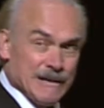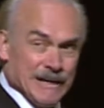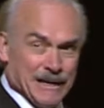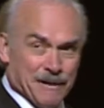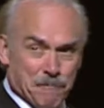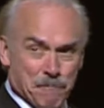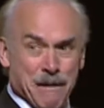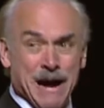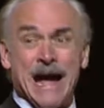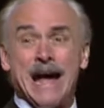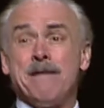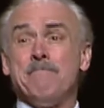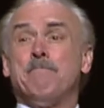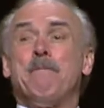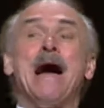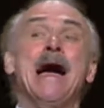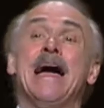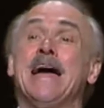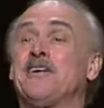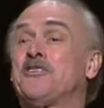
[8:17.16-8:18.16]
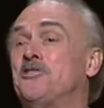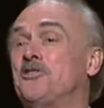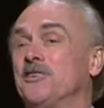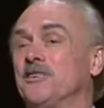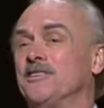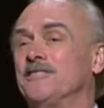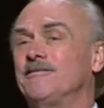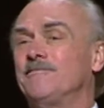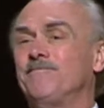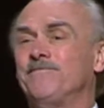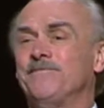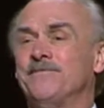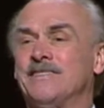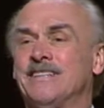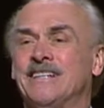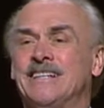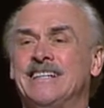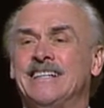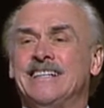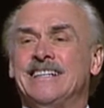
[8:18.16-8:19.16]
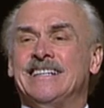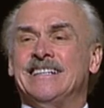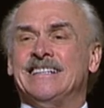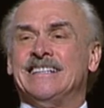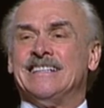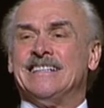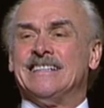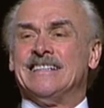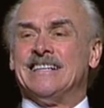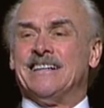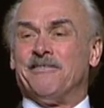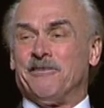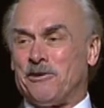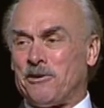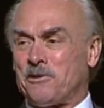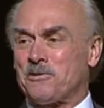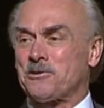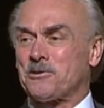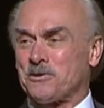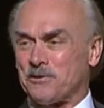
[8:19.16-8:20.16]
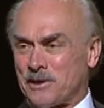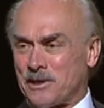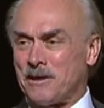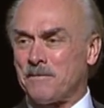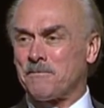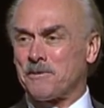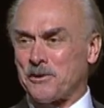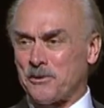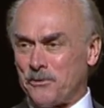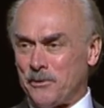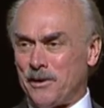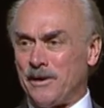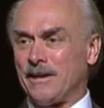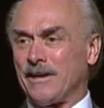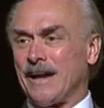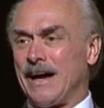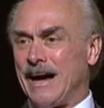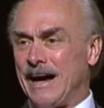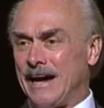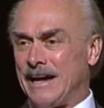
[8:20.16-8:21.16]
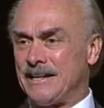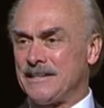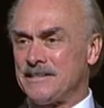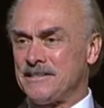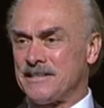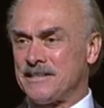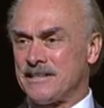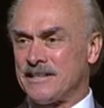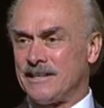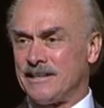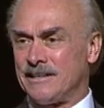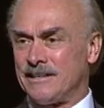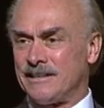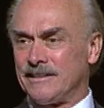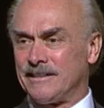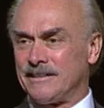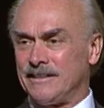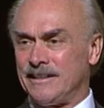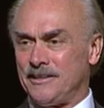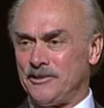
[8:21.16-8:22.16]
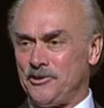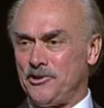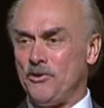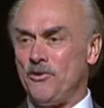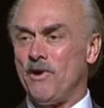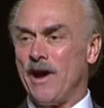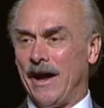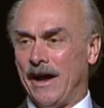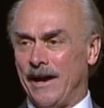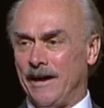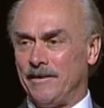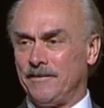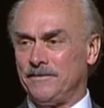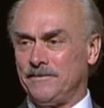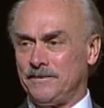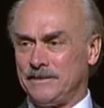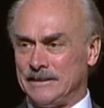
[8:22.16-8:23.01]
and my passion, I've also come to realize, as you have,